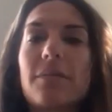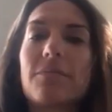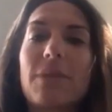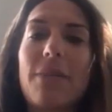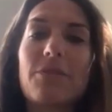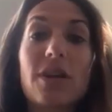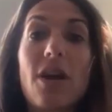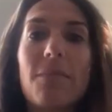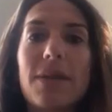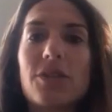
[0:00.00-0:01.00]
brand, which I
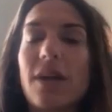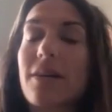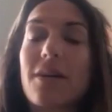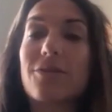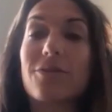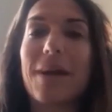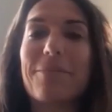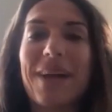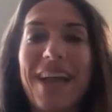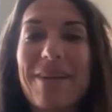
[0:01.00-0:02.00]
can't mention, I can't talk about,
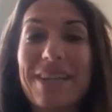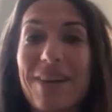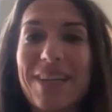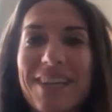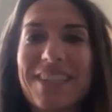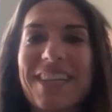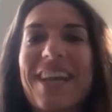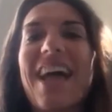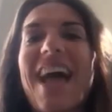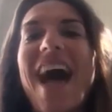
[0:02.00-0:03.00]
but anyway, it's very exciting.
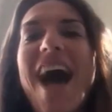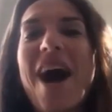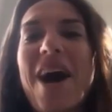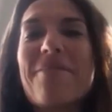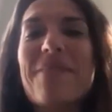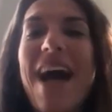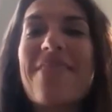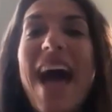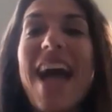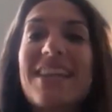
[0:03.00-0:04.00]
And
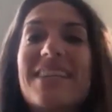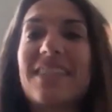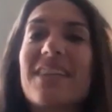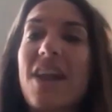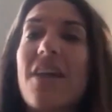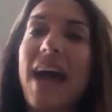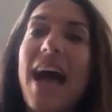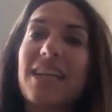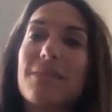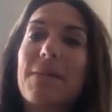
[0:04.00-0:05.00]
that is, you know, that
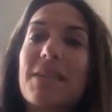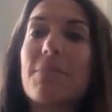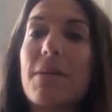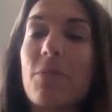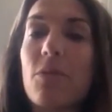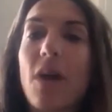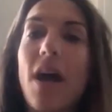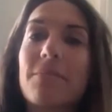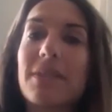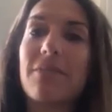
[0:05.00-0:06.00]
has been to people
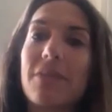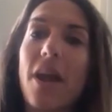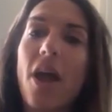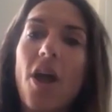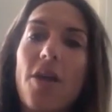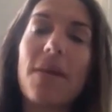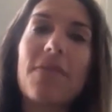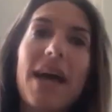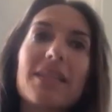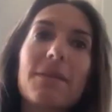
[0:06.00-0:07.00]
delivering at home, and
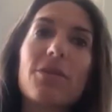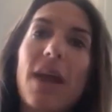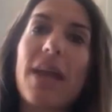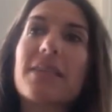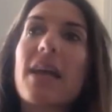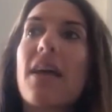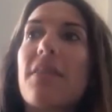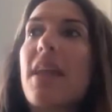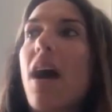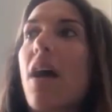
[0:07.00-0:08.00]
that's been great.
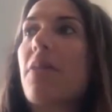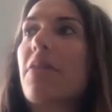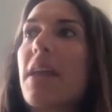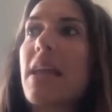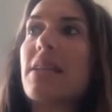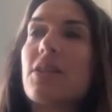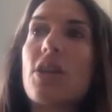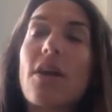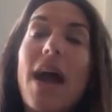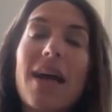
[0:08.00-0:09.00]
The other thing is, you
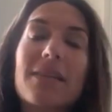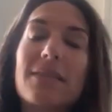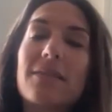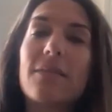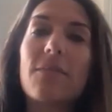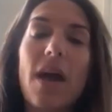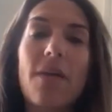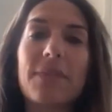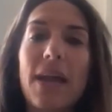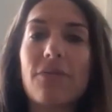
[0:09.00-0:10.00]
know, as
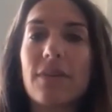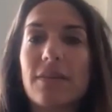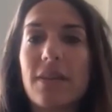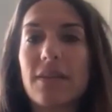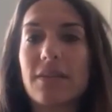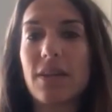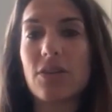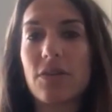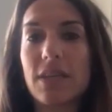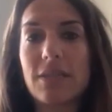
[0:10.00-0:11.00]
Catherine has touched
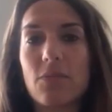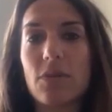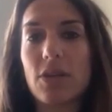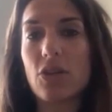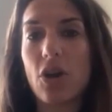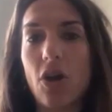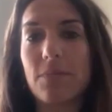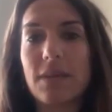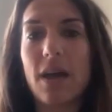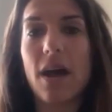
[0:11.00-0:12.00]
on these smaller shops,